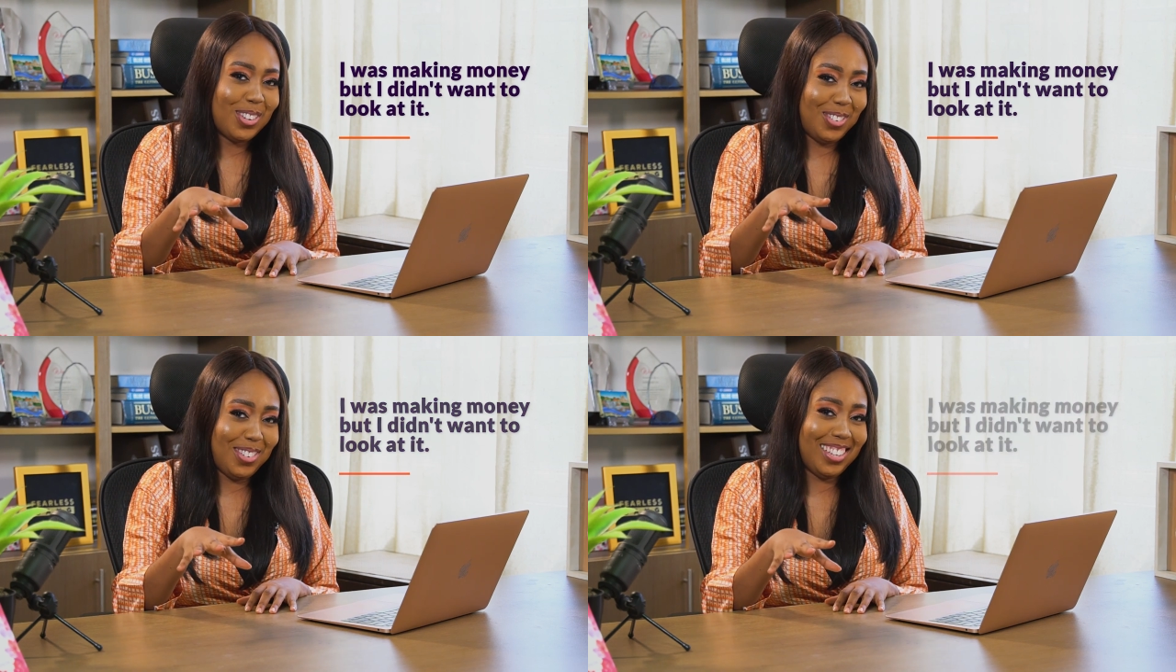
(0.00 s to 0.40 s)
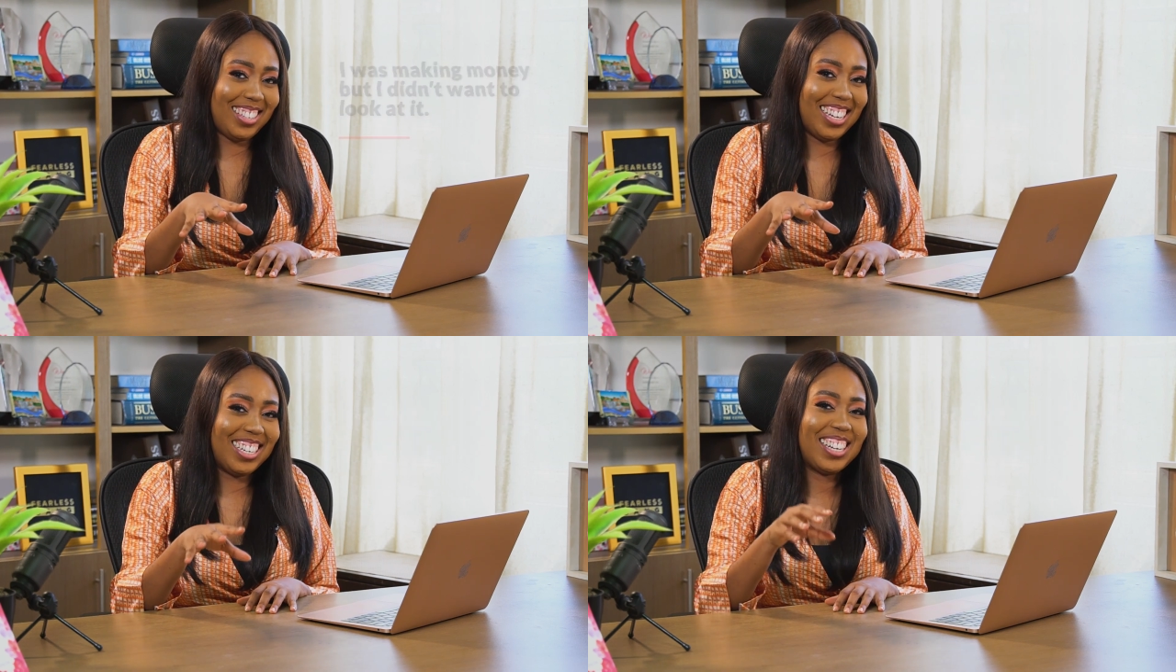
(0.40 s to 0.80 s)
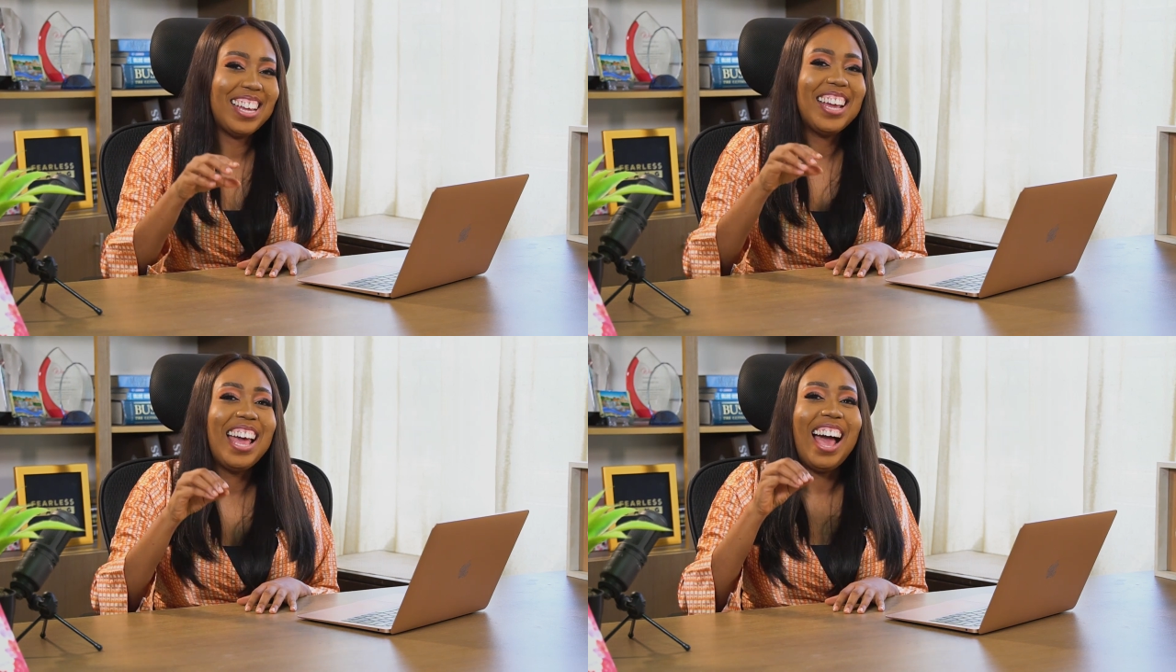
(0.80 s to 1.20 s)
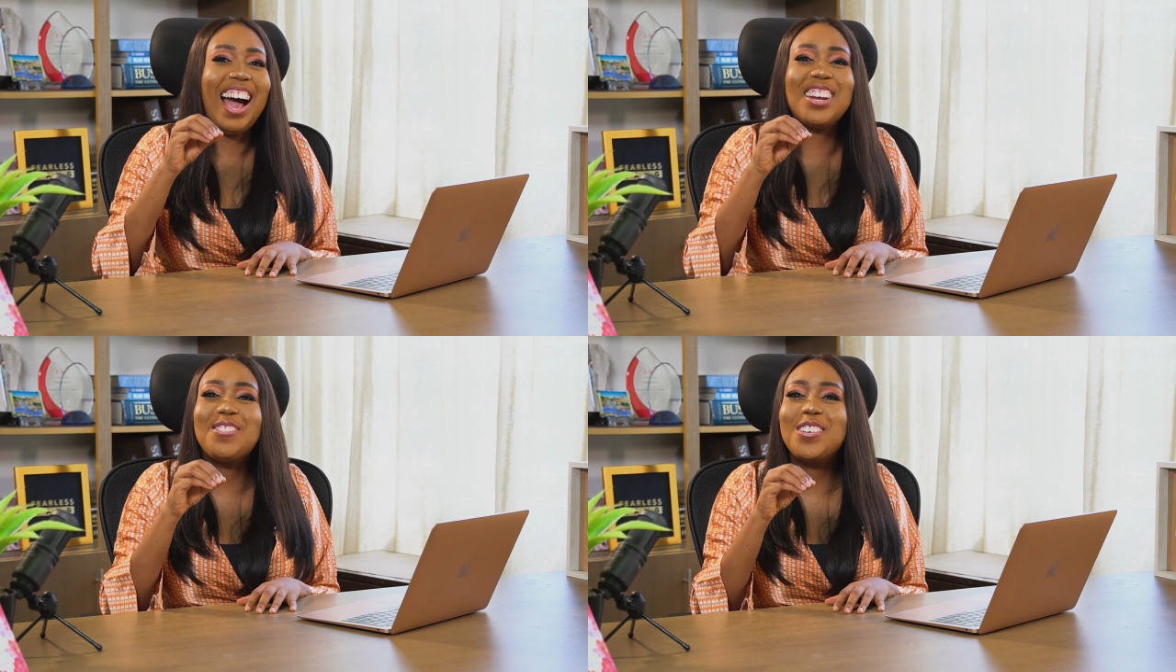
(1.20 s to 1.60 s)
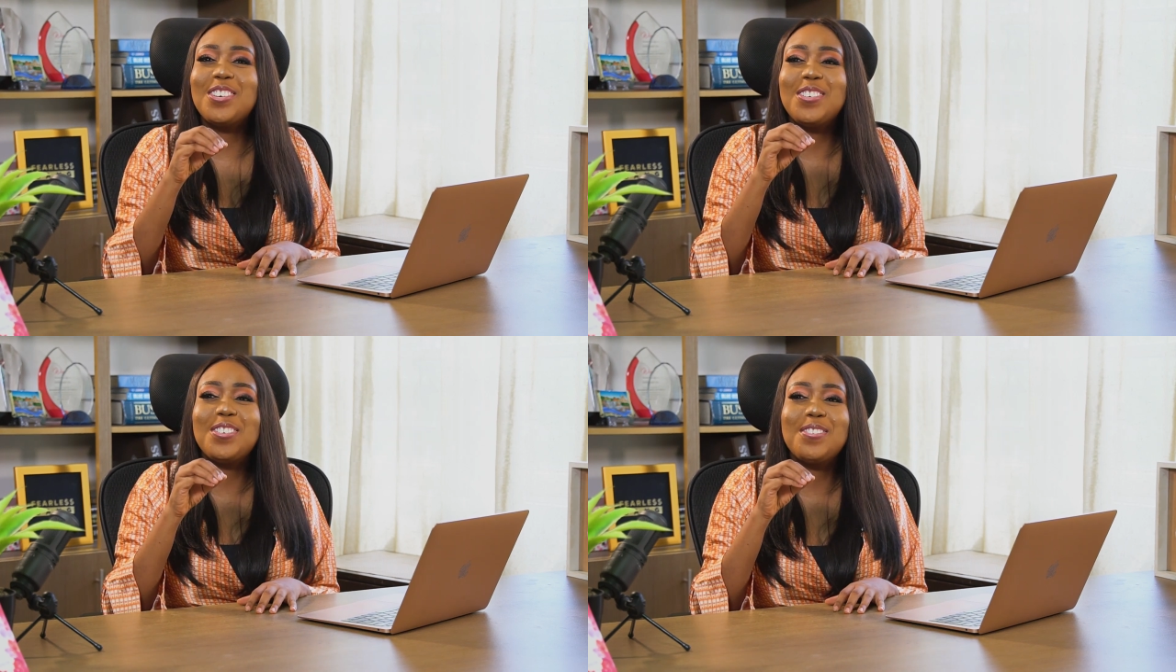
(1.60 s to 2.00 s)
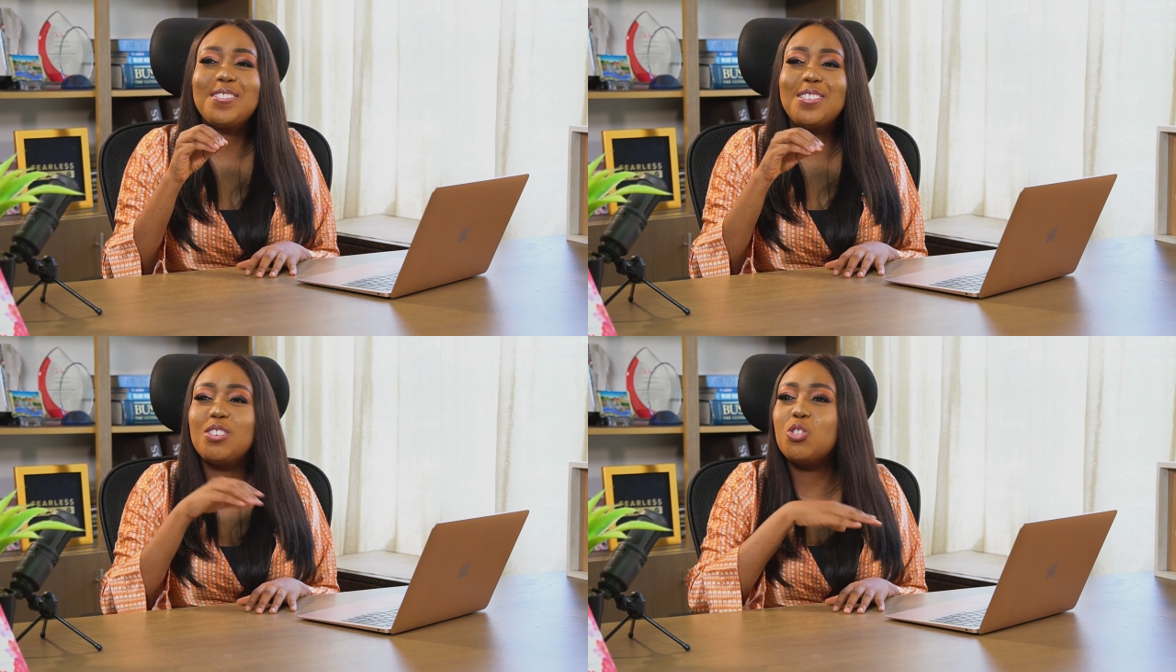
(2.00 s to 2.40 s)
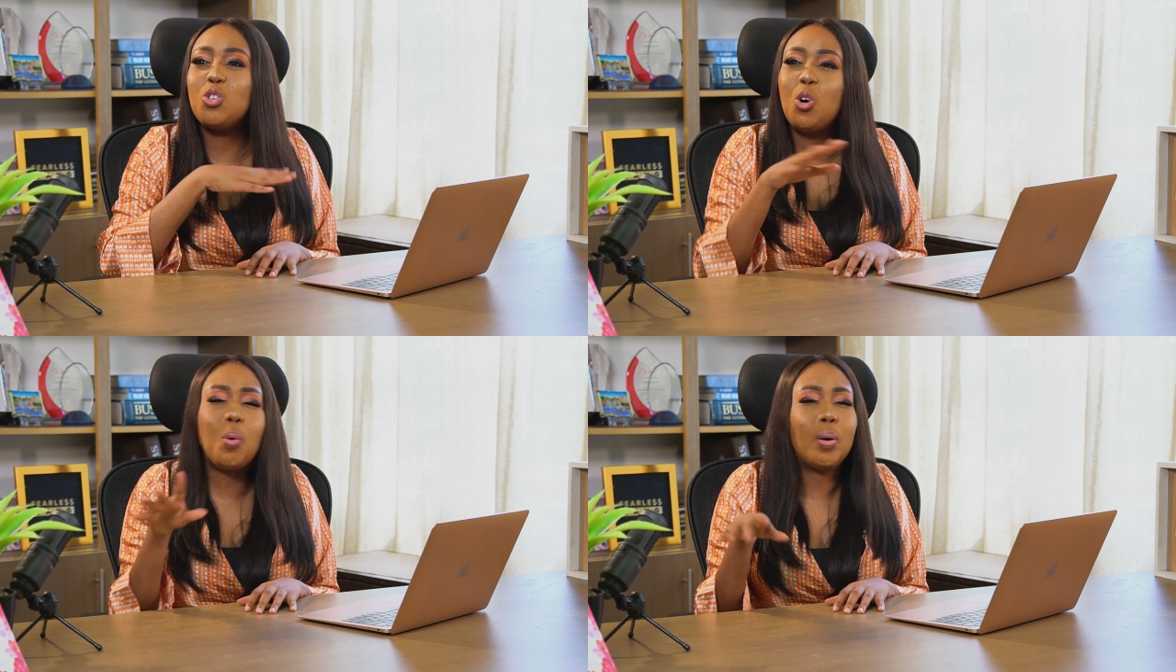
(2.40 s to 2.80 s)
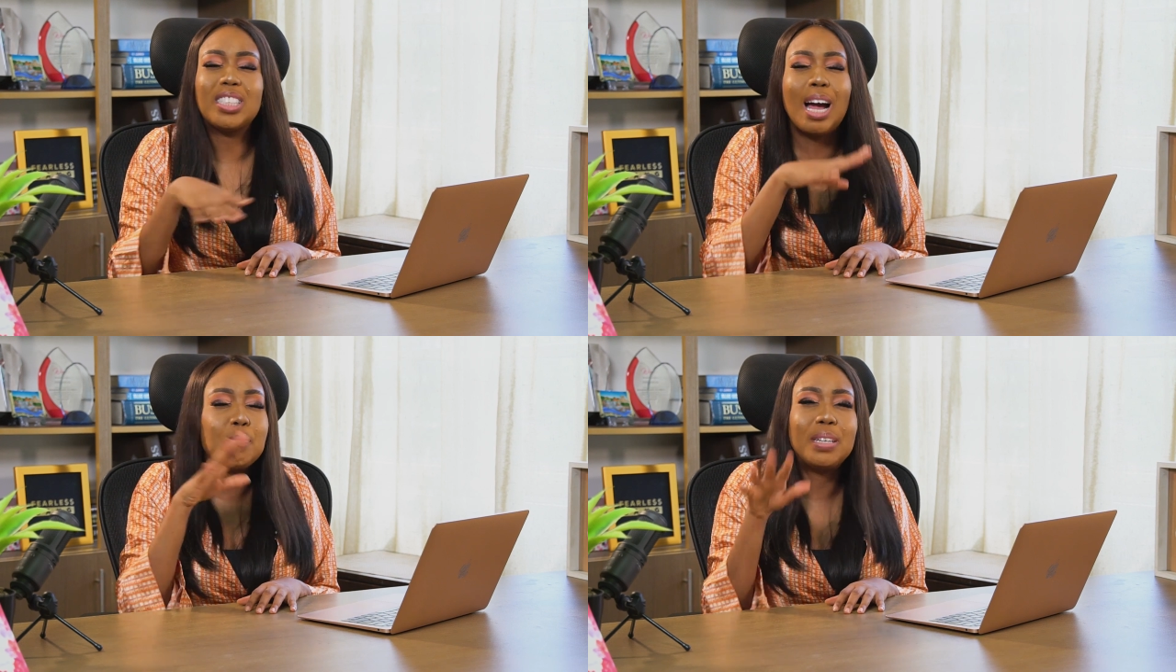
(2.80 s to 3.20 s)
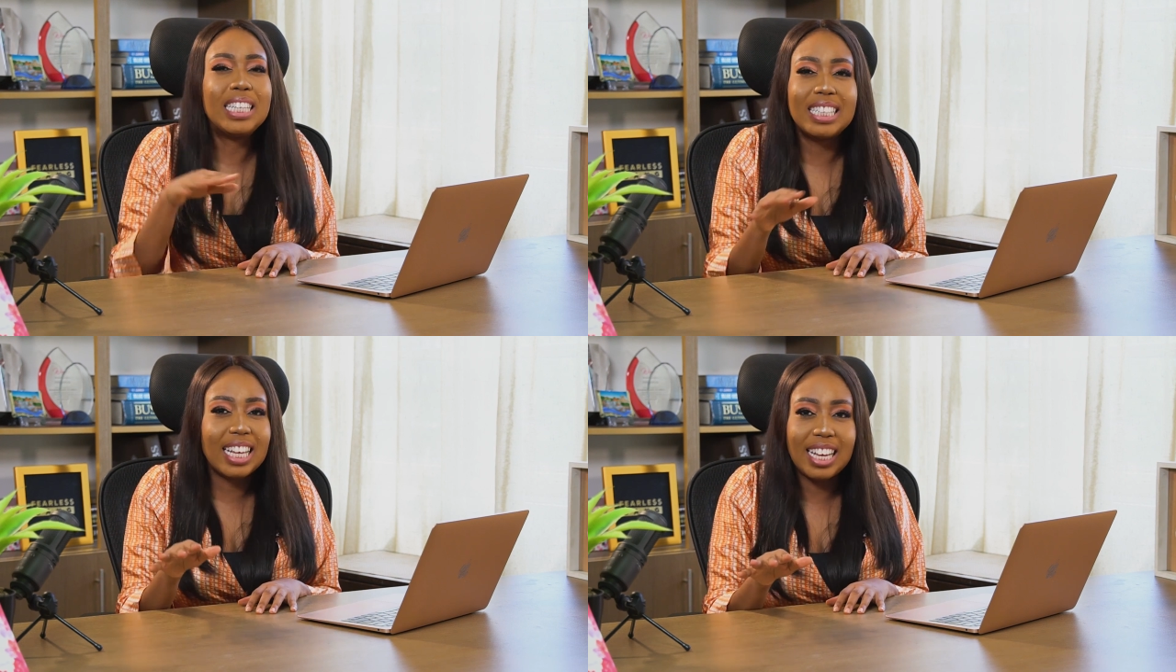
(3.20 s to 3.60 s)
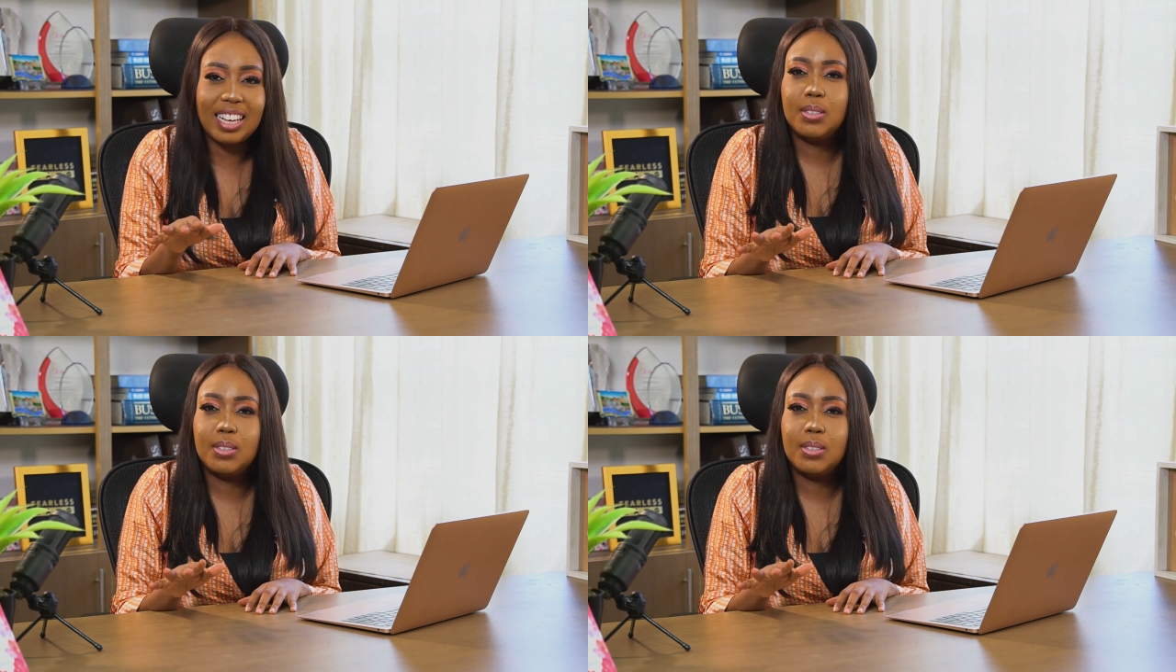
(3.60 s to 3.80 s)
You understand? I didn't want to know what was happening there.